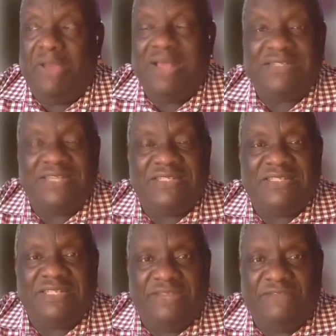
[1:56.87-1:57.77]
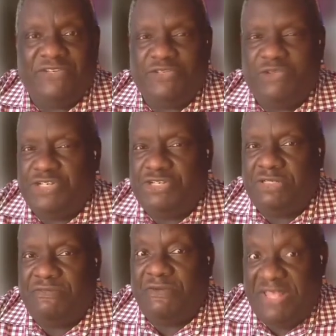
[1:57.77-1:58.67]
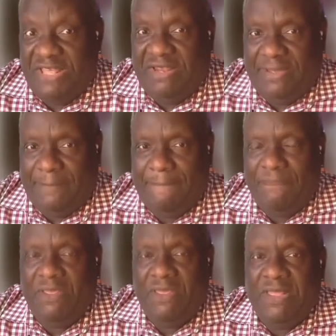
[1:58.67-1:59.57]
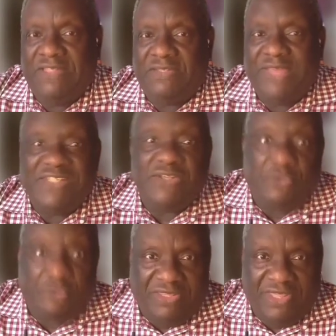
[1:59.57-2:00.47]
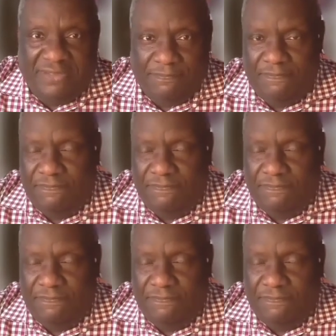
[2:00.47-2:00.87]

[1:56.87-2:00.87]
processes and infrastructures for healing. So that's a good thing.